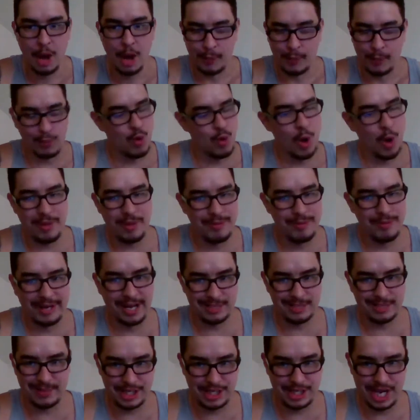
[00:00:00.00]
But it won't be
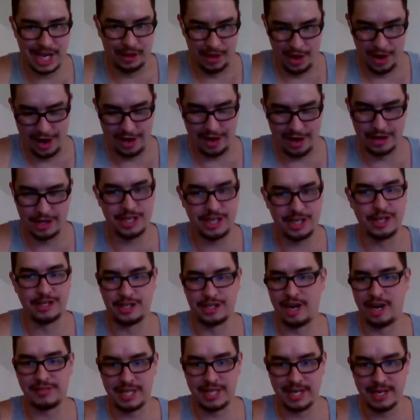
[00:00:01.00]
because Michelle earned it or she
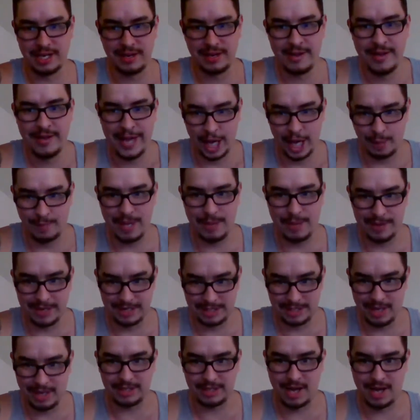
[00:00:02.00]
deserves it. It'll be
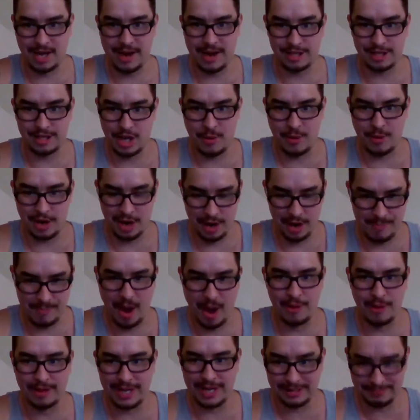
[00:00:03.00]
because Tatiana's throwing her a
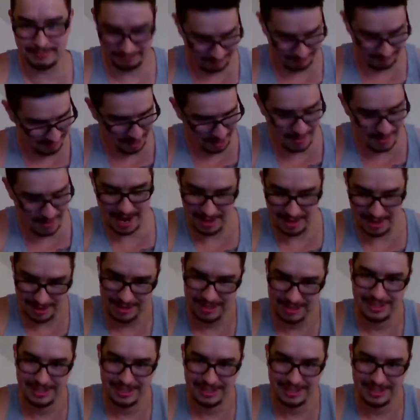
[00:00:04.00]
bone. Like, come here.